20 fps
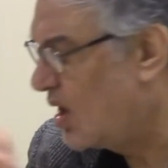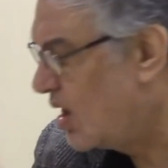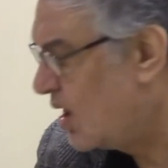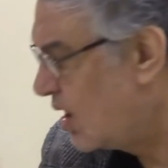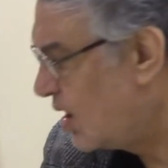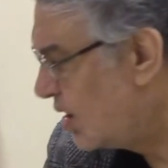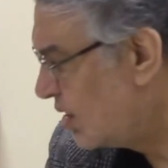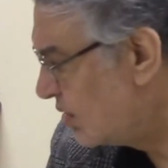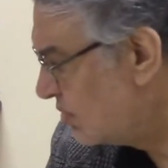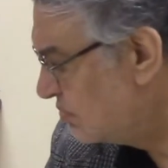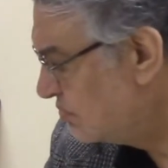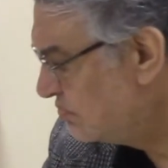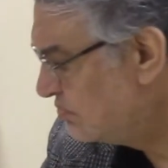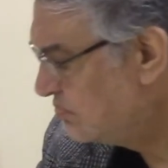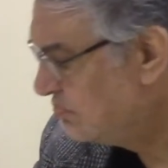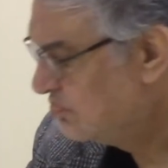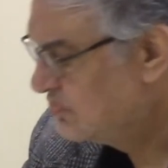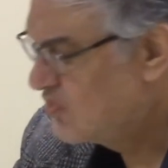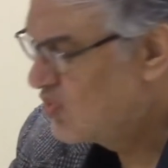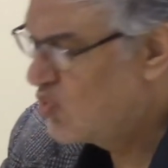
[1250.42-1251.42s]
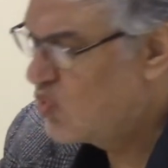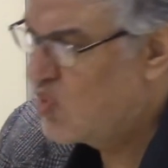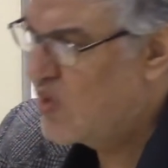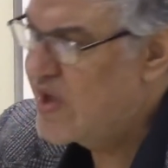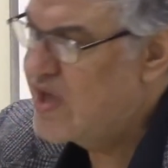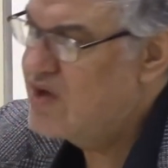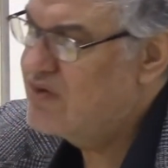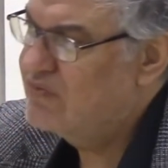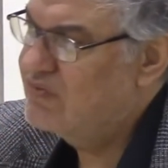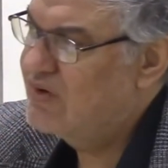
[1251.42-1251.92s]
way of life,
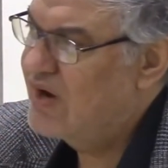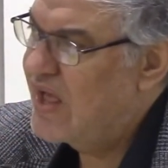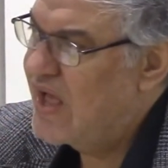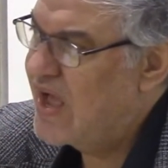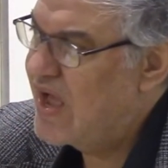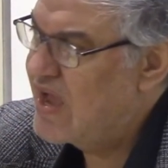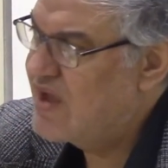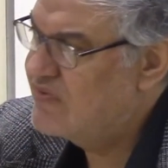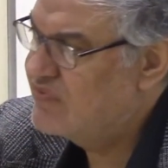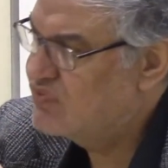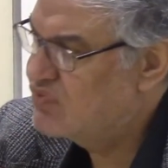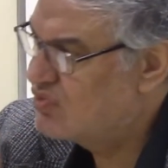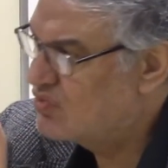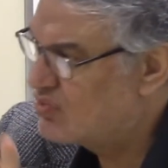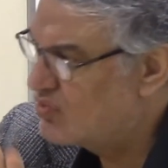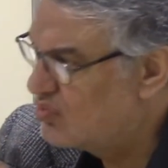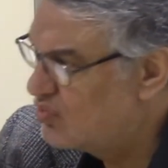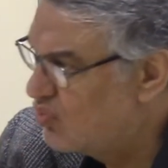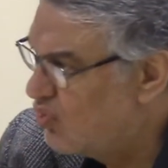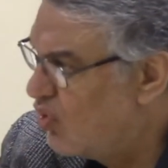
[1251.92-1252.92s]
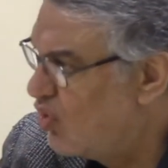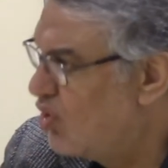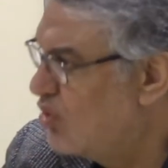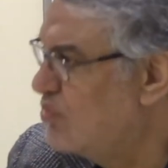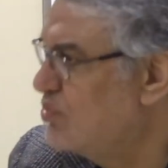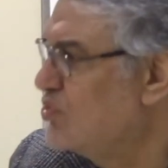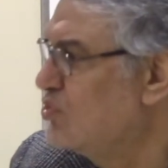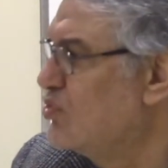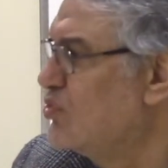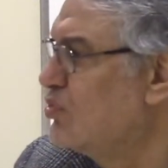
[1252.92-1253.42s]
to your norms, to your
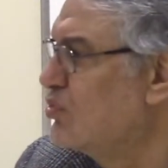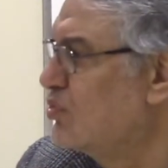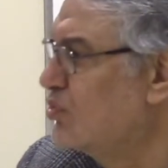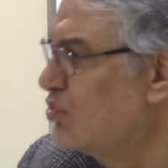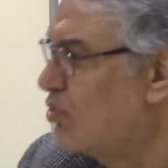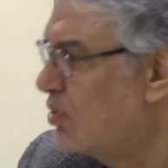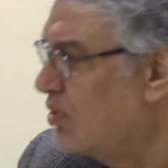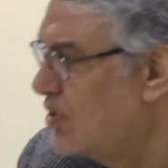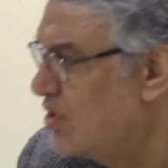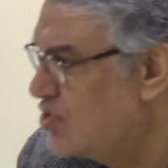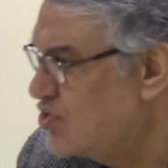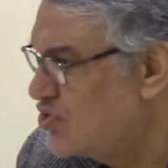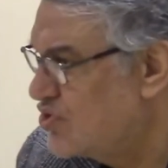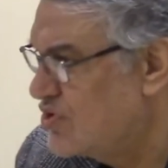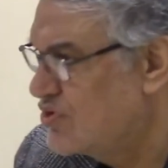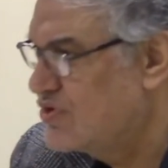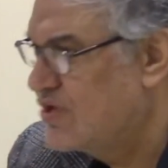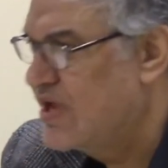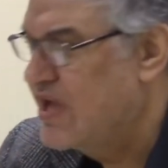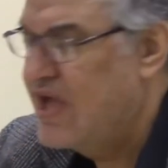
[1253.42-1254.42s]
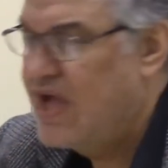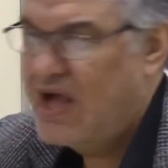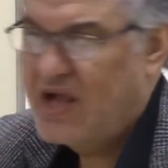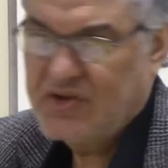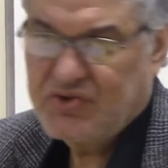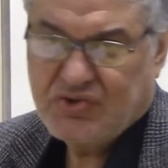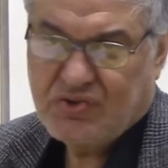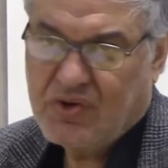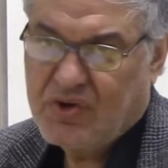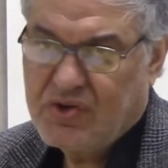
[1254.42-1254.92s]
tradition, and so on and so forth.
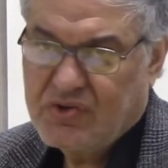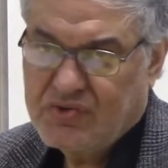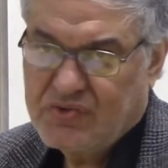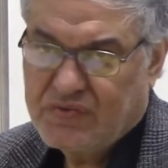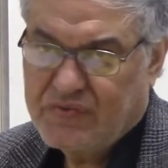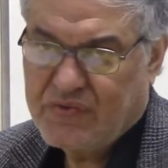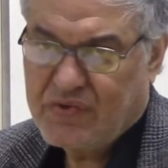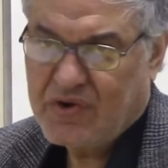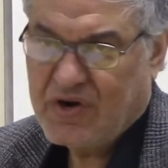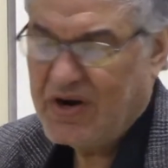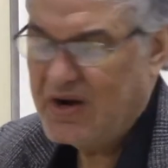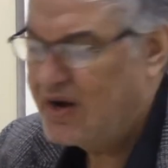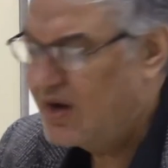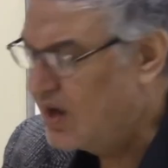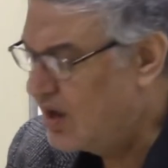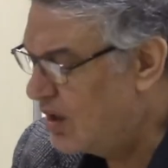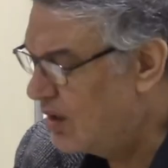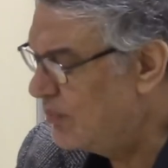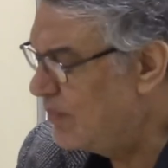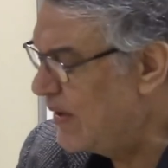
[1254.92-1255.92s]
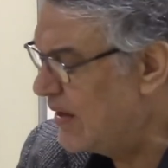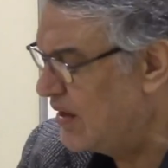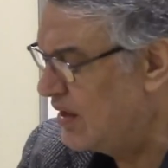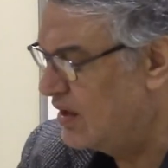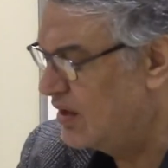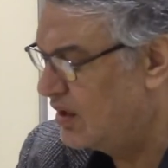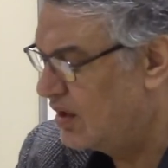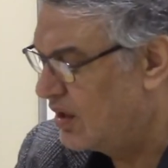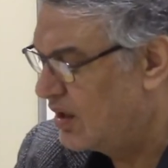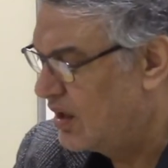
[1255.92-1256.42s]
Little by little, I
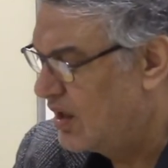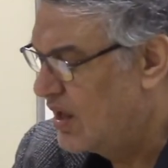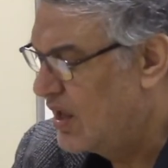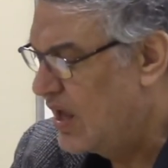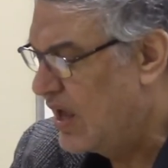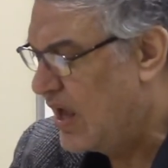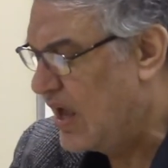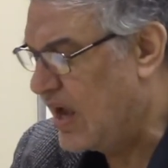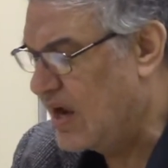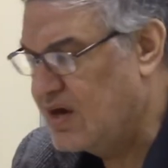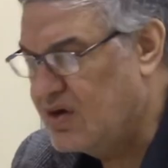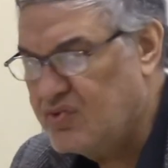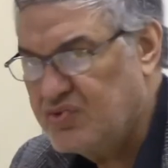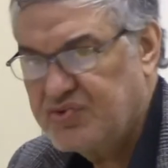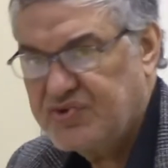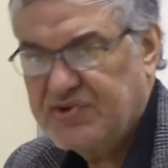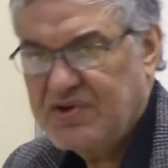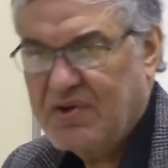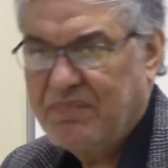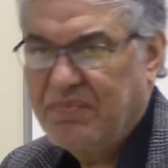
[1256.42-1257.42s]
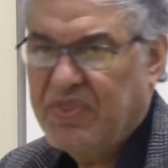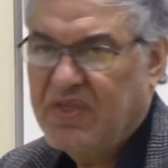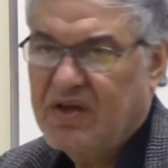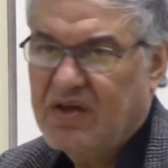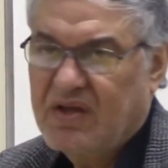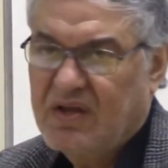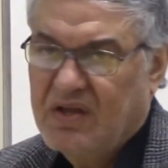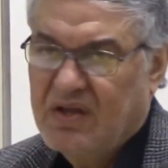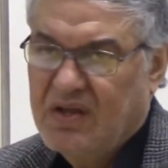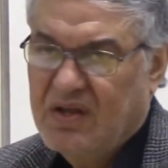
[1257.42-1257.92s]
lose something. Little
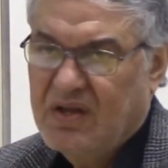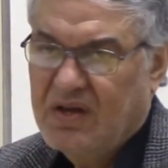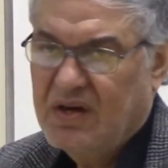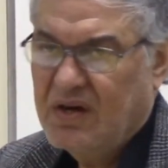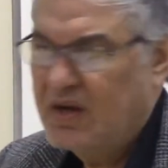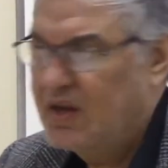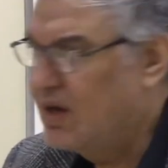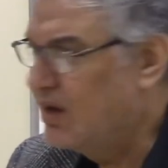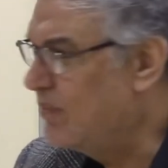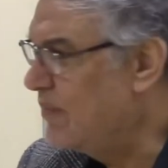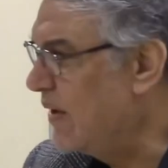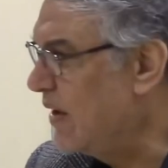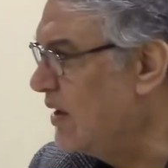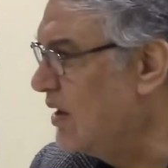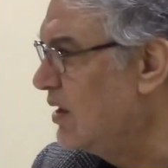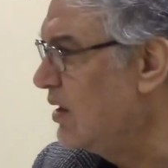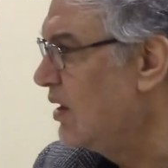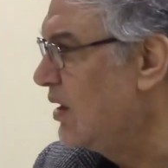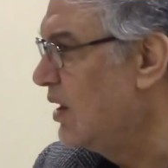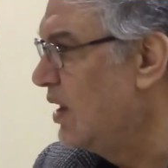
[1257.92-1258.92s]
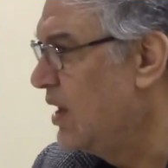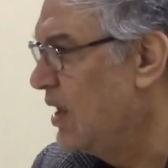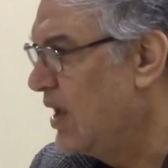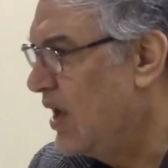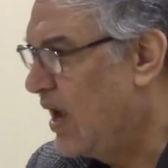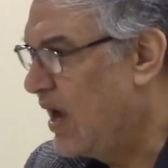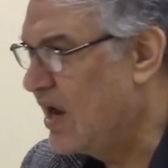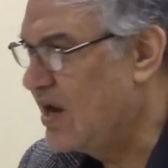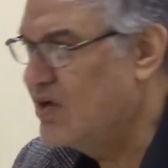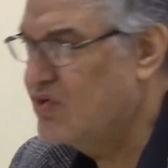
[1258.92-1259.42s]
by little, I lose something,
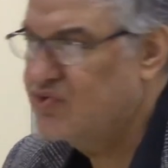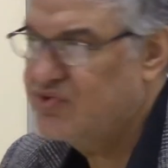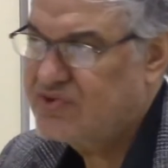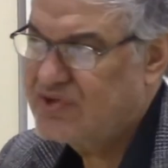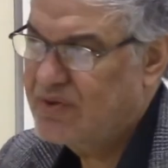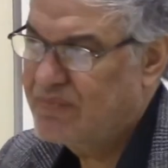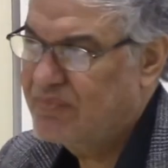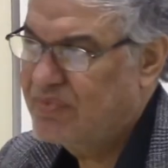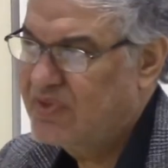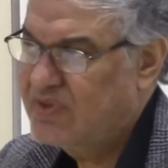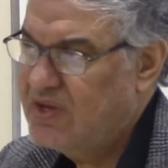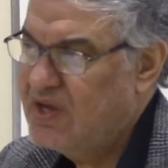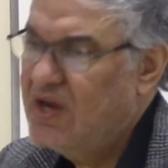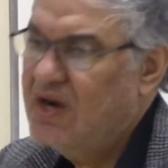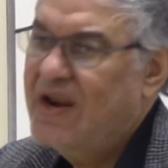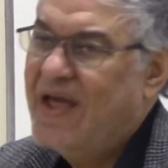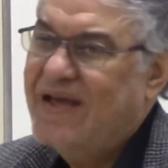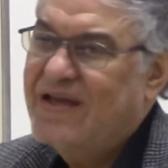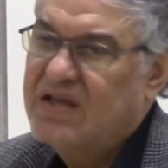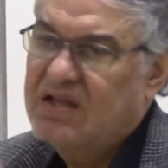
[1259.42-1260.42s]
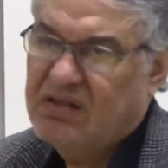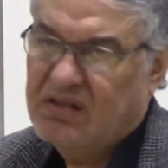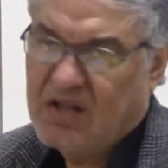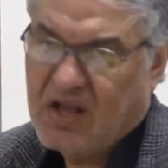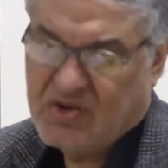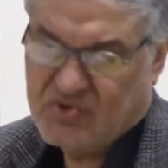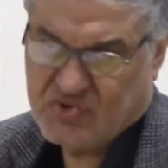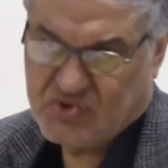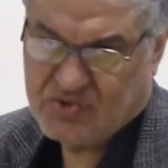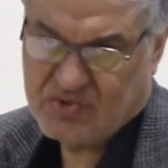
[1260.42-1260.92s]
till I get lost.
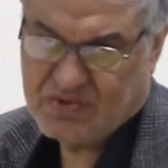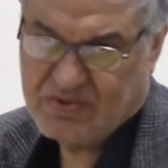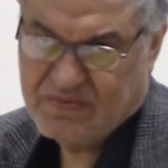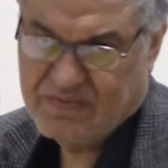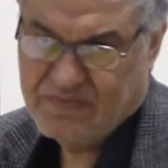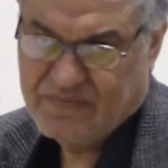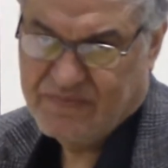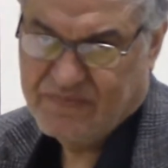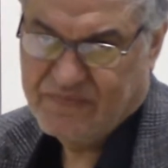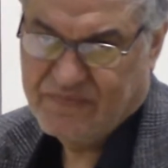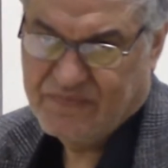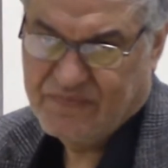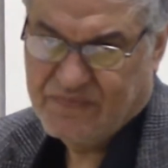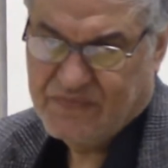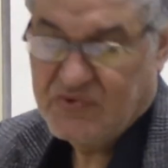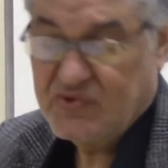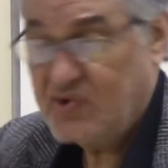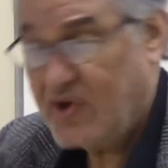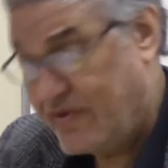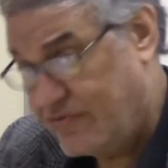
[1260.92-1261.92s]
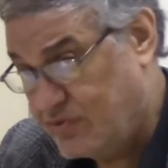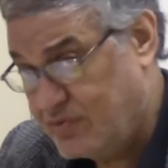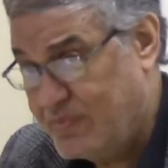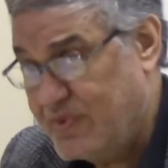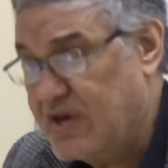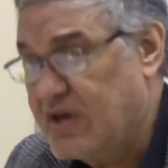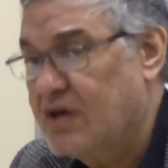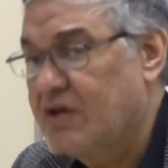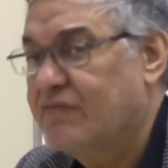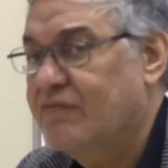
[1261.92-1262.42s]
So I have to be careful. I
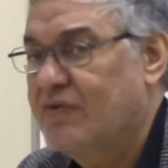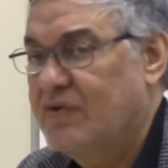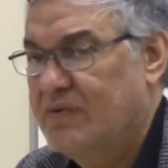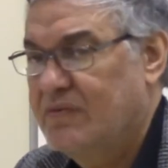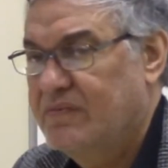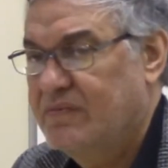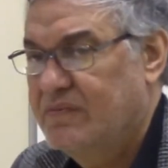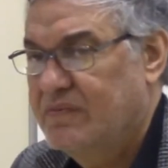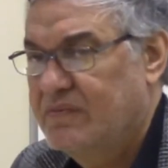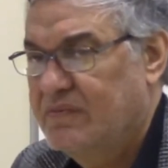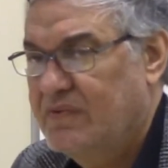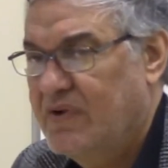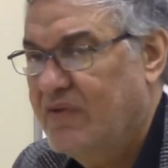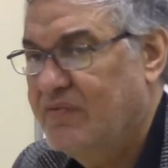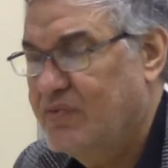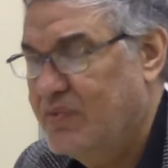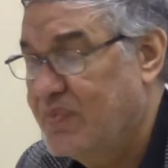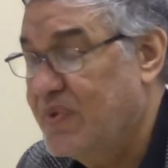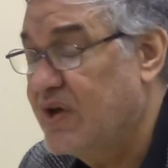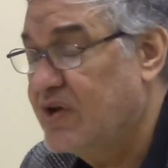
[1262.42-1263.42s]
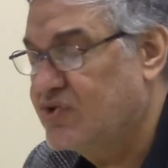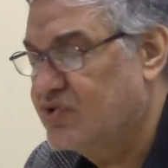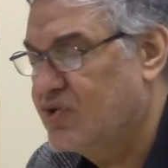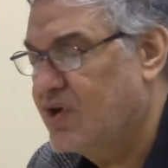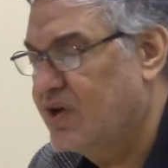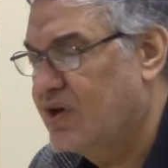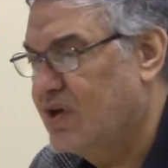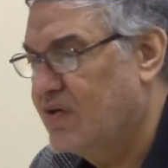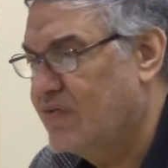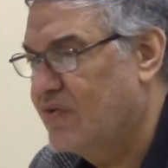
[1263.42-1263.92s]
have to be extra careful.
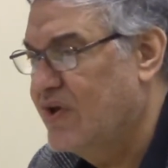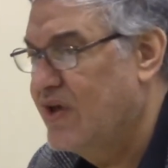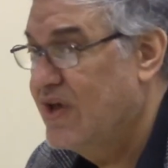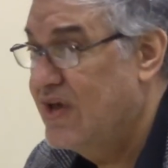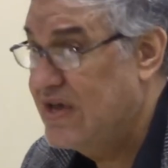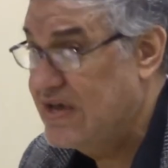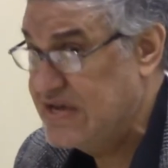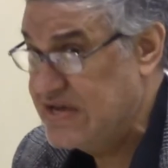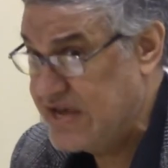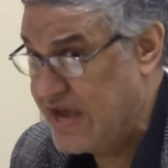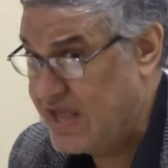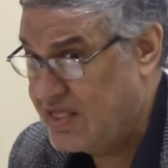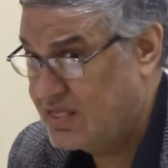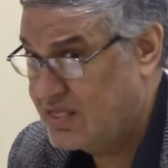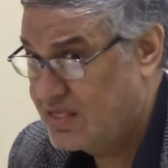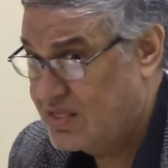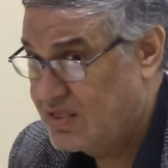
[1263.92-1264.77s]
Yet, it is a